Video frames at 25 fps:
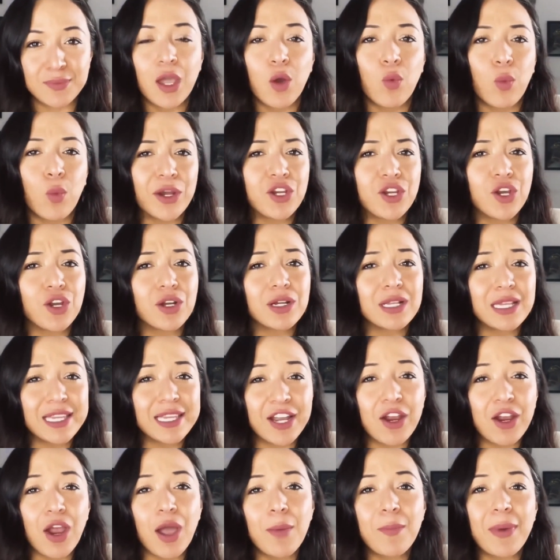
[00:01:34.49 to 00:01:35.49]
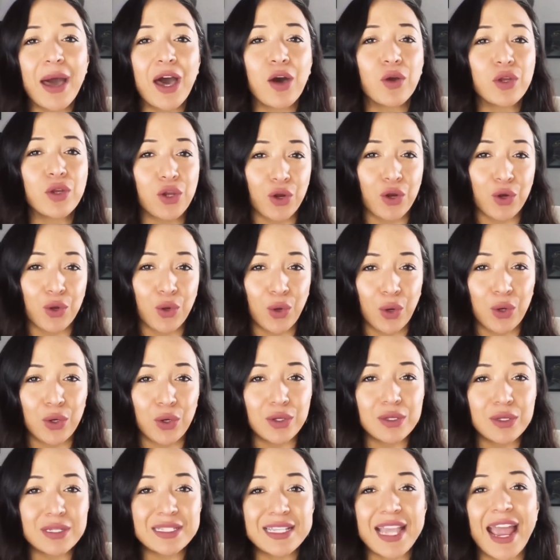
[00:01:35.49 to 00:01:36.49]
When you're clear about your
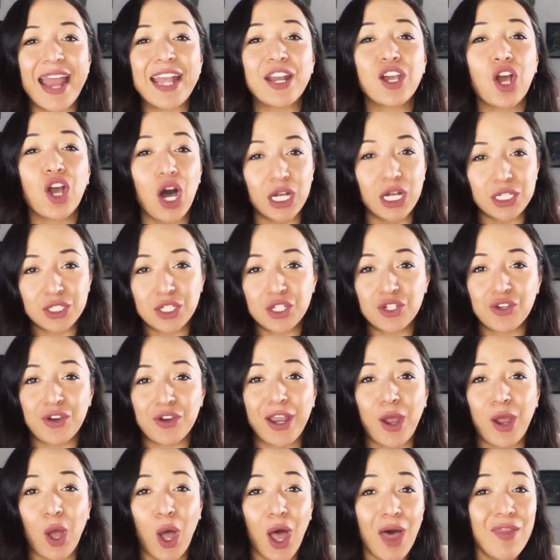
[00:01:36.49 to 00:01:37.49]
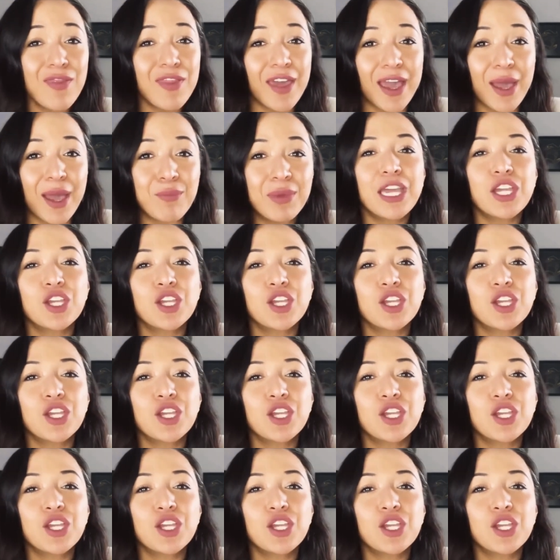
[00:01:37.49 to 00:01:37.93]
goals and concentrate on them,